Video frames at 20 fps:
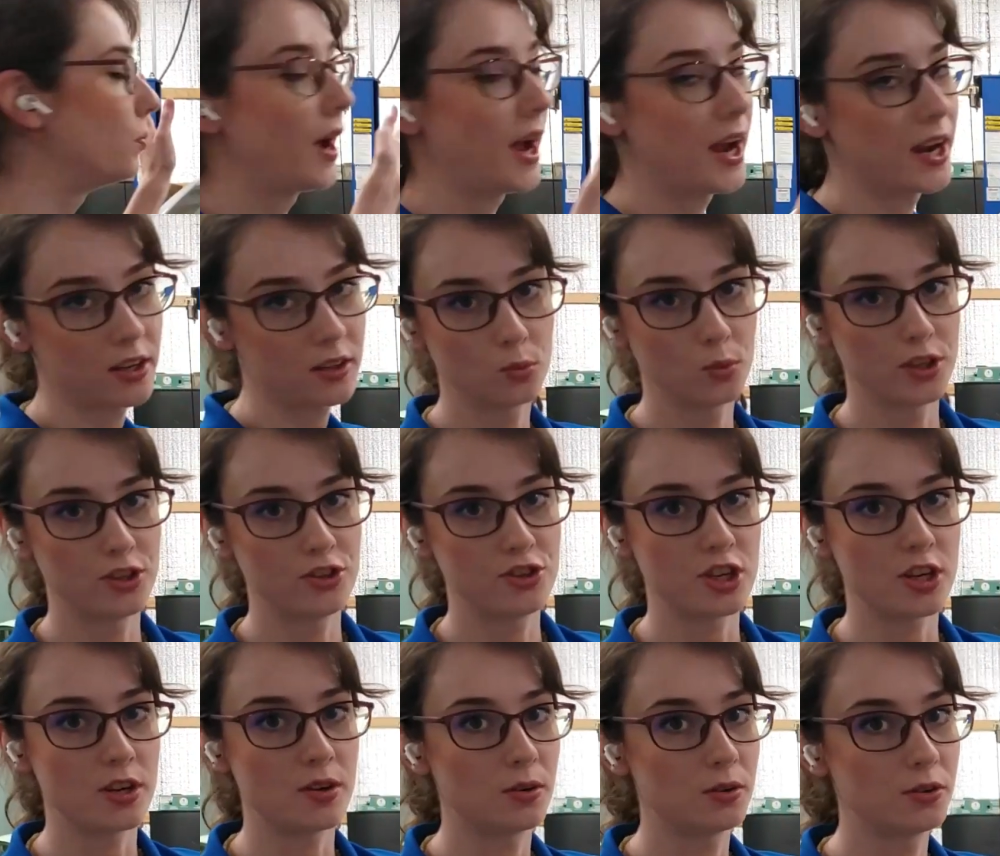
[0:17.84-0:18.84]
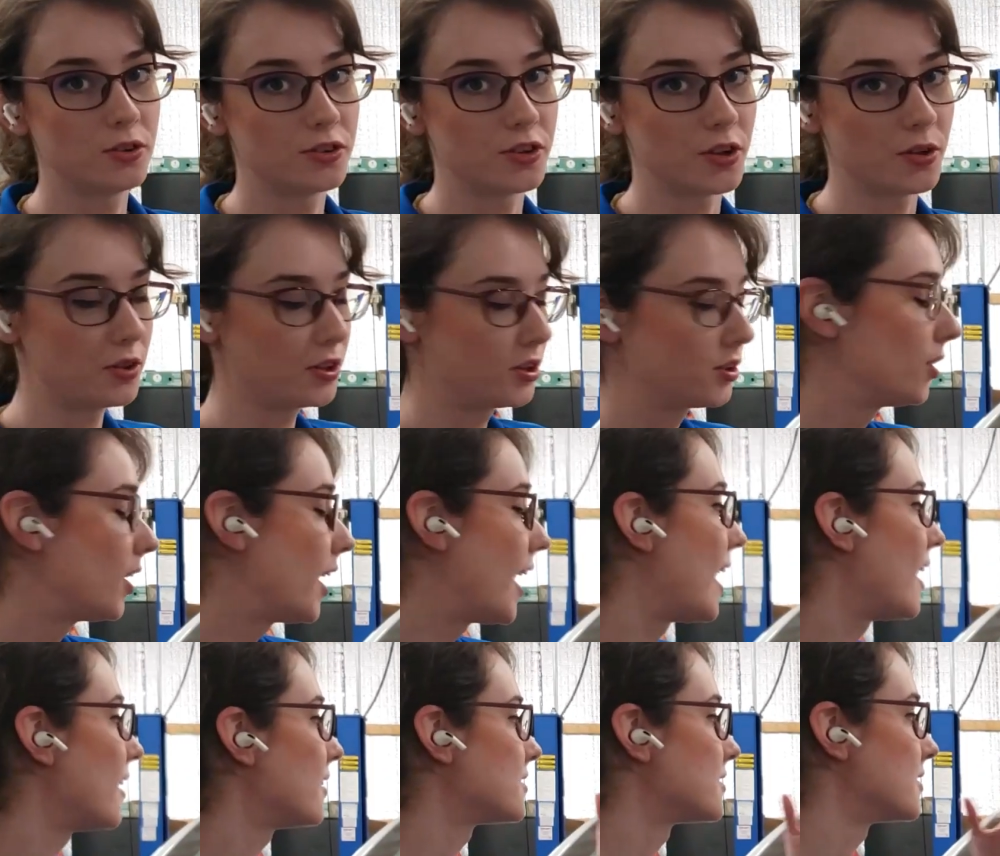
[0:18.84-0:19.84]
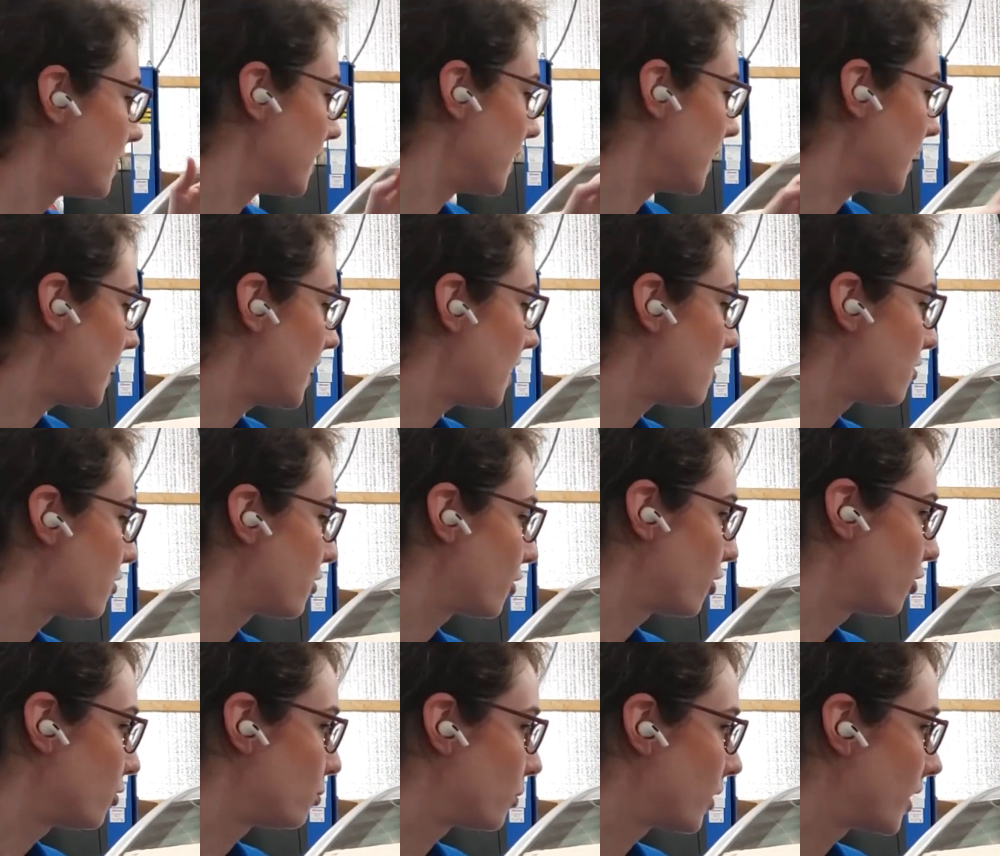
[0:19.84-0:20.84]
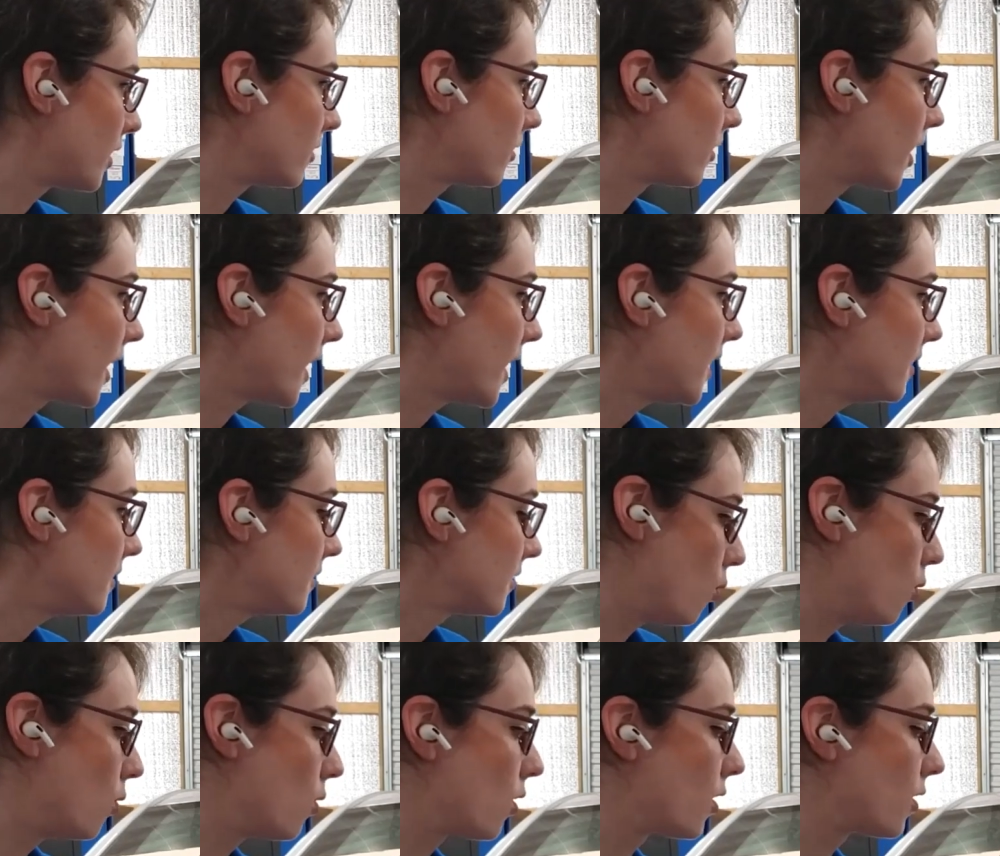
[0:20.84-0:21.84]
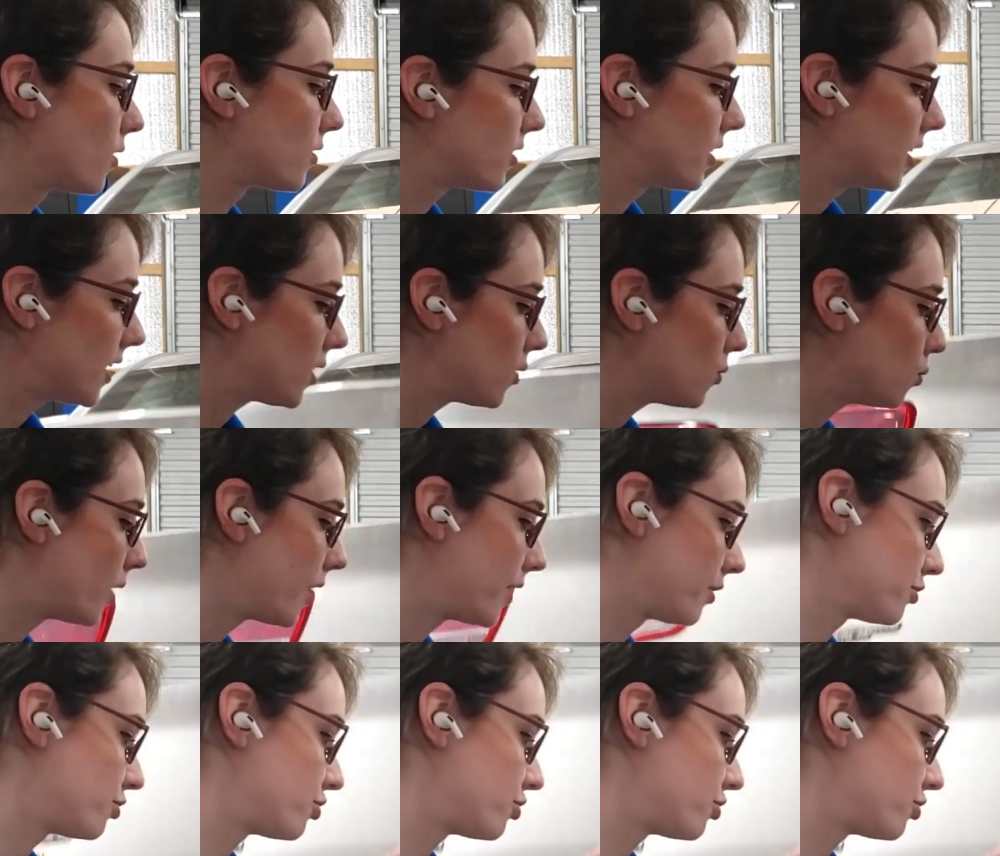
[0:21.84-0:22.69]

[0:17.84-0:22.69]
back windshield, so the glass, the third brake light, or the weather